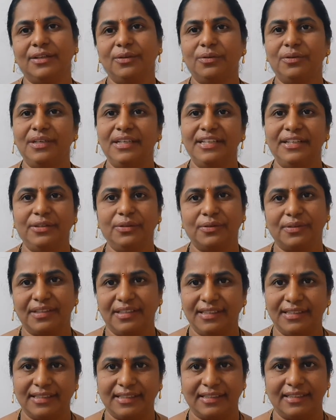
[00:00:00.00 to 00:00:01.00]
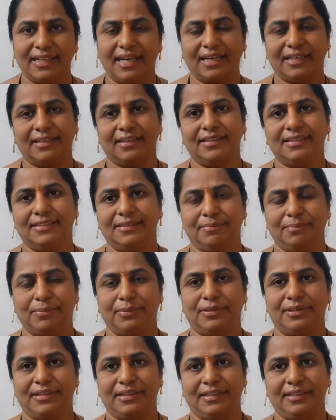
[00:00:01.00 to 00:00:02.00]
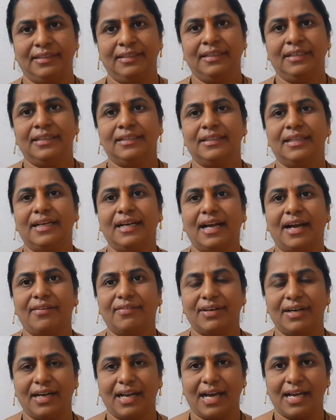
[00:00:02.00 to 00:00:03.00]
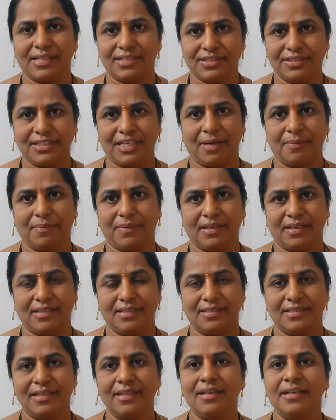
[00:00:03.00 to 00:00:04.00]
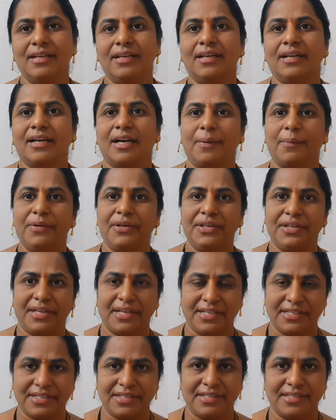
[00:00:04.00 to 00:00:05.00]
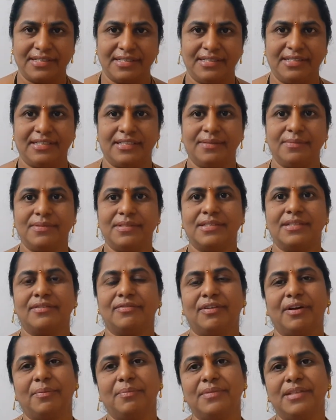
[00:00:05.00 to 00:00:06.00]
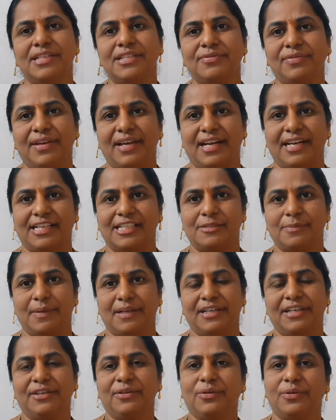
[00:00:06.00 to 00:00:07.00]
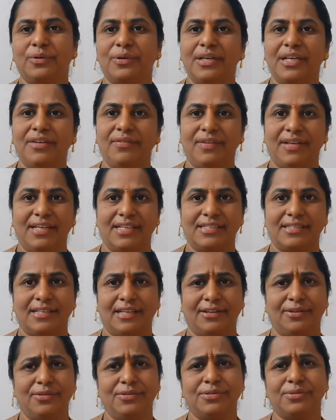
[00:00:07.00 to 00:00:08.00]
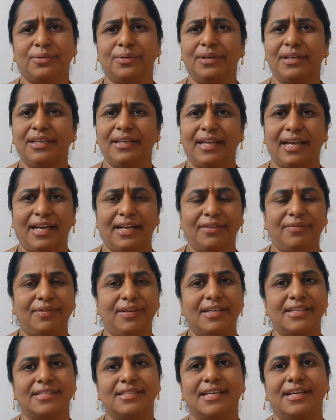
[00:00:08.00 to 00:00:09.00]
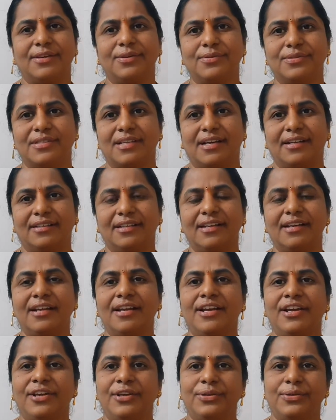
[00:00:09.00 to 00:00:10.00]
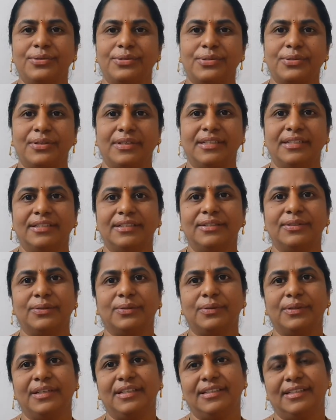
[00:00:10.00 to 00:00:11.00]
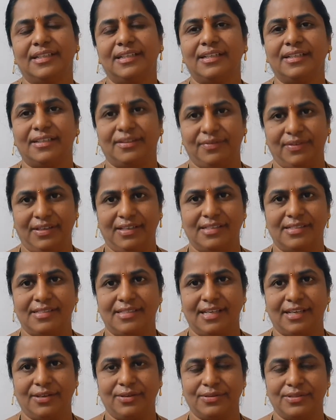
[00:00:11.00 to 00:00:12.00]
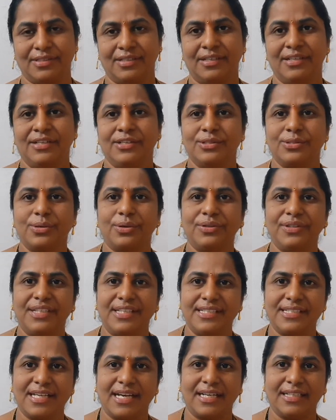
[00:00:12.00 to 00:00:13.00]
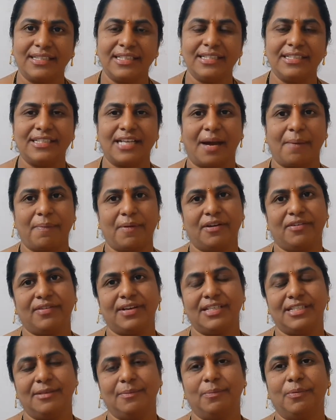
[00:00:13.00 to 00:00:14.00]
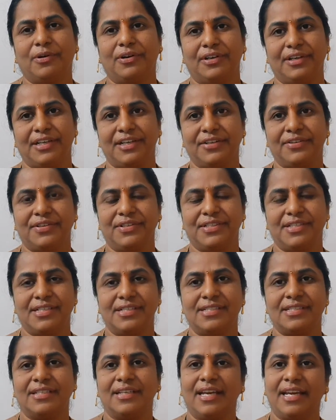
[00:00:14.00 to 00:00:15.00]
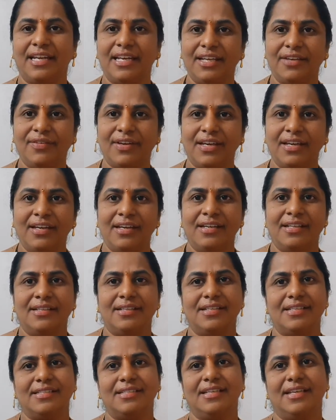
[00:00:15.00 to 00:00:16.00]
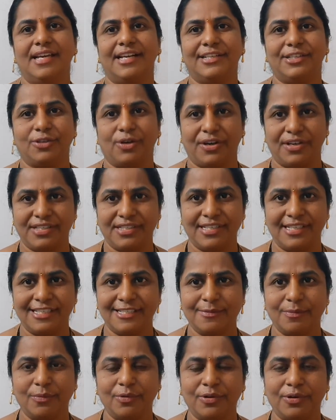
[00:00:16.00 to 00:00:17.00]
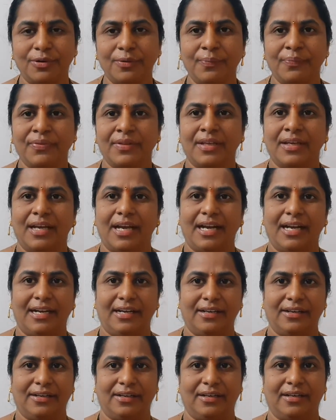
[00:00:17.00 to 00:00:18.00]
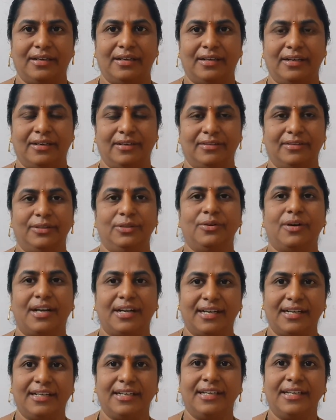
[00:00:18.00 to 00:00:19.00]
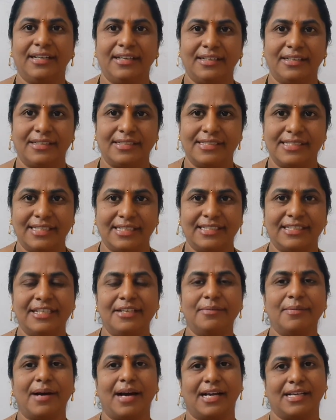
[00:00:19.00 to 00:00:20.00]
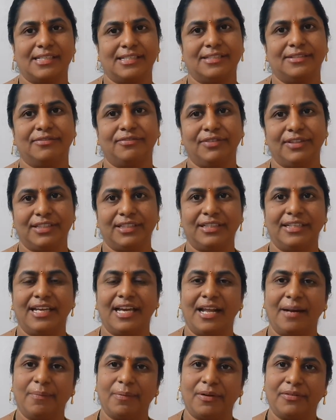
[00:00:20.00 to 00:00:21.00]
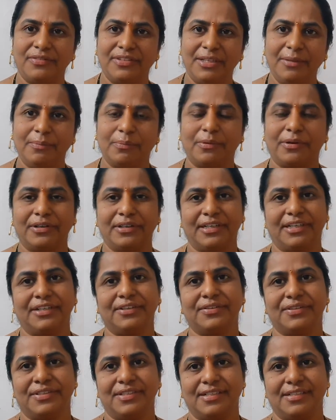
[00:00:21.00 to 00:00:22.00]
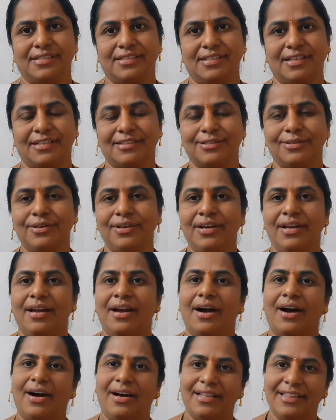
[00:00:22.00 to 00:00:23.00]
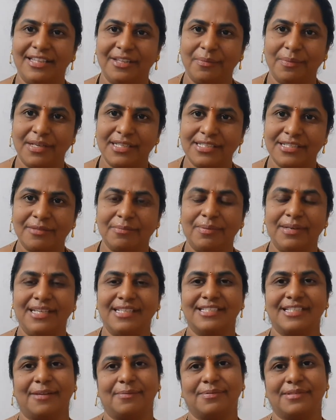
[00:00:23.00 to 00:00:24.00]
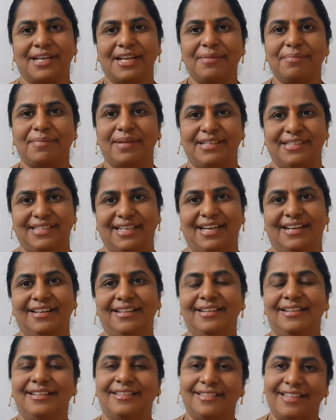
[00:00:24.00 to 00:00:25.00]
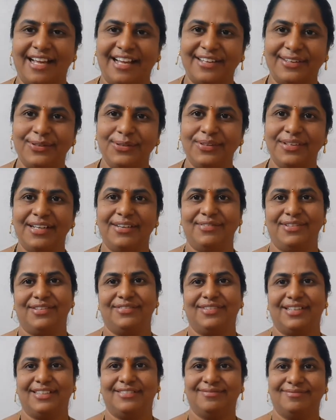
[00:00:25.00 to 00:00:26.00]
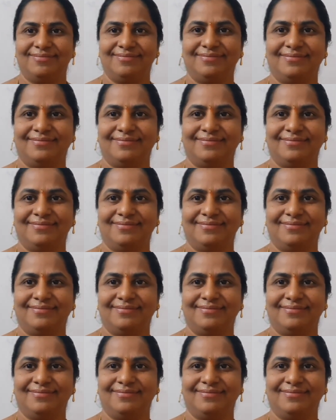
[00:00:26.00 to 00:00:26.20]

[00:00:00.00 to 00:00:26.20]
Only nuclear reactor is important. Then our last chapter is the communication systems. From this we are expecting only VSAQs. Only 8 VSAQs are there. You should learn only that VSAQs. So these are the chapter wise important questions. Anyway, this year choice is more, and you are getting 60 marks with the help of the important questions also. All the best. Please subscribe my channel. Thank you everyone.